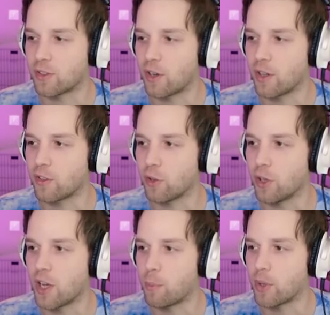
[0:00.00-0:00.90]
starting to
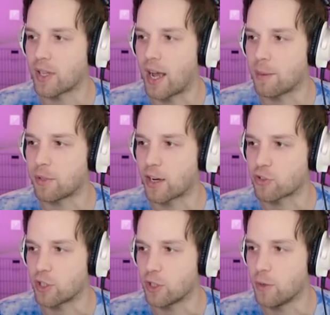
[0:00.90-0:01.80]
look up what the items
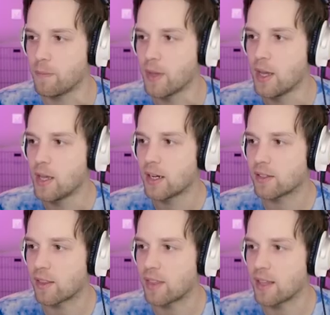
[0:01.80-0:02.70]
actually do, because
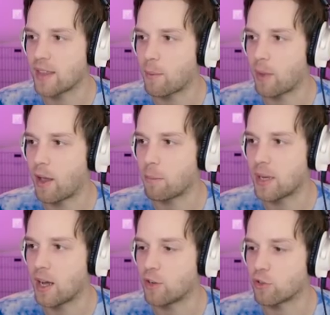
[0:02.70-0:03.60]
I think that will help
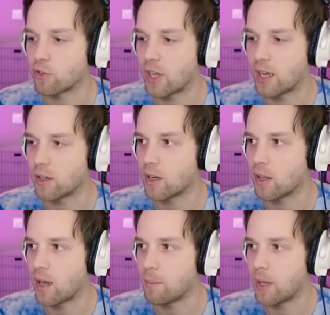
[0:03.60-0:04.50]
me understand a
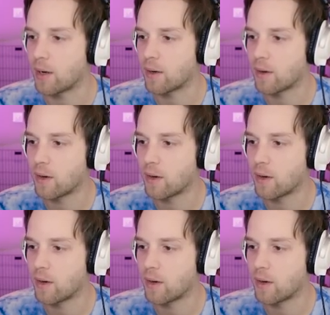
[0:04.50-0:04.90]
lot better.